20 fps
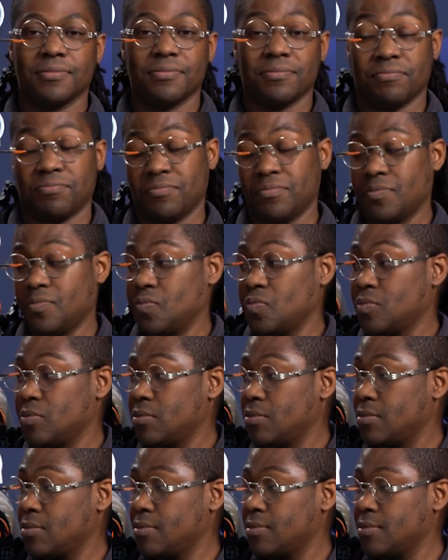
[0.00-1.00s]

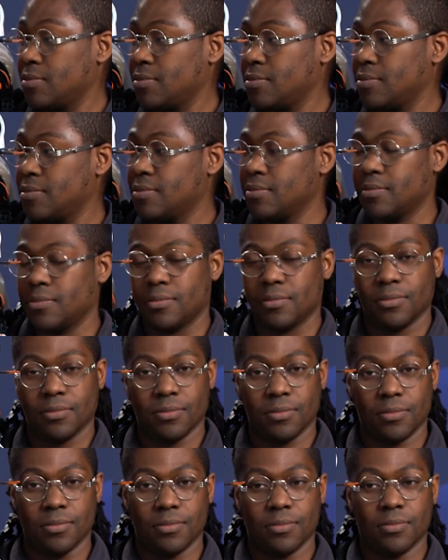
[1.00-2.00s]

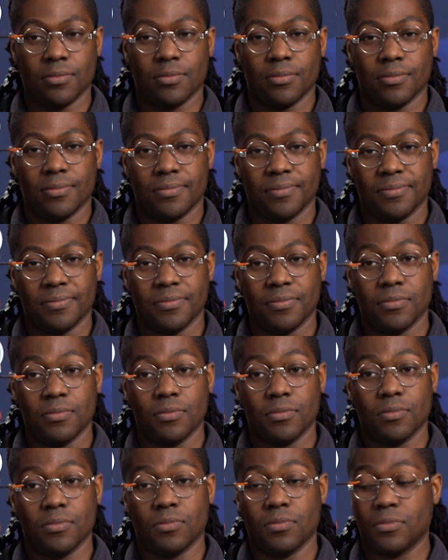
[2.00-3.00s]

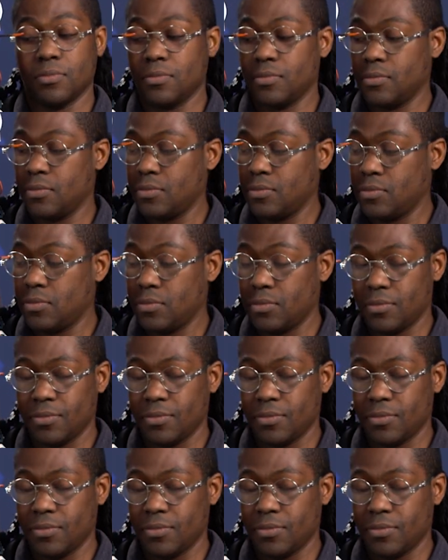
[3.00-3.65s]
This person isn't speaking.